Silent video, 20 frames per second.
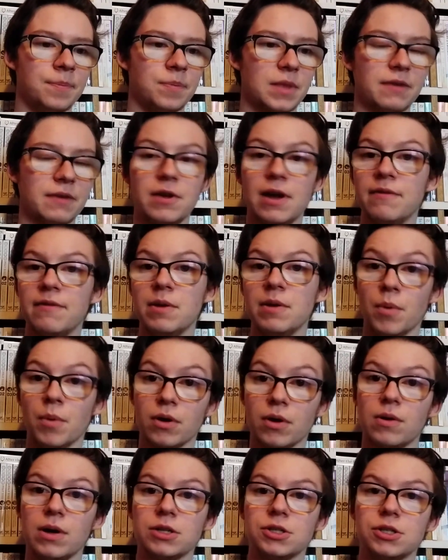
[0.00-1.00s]
If you have any more
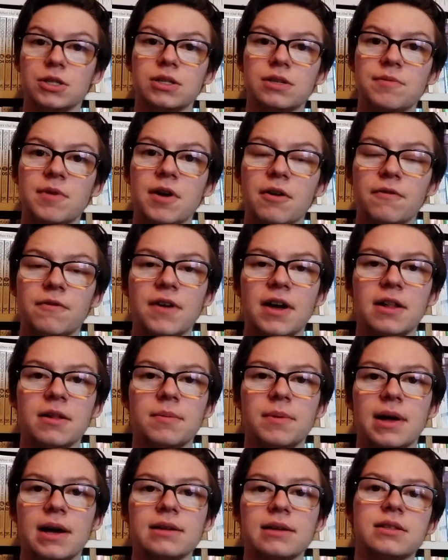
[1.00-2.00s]
questions about
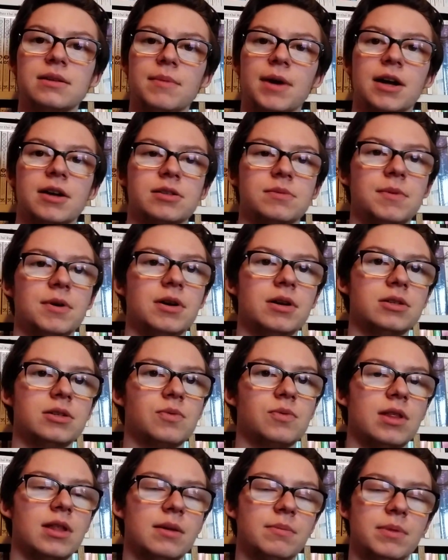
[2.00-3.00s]
phalloplasty, my experience
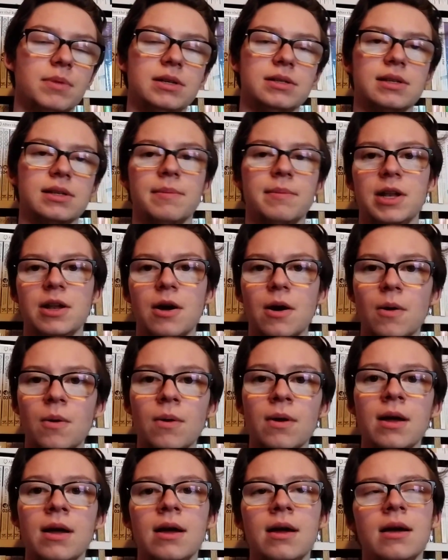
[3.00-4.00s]
with it, please let me know.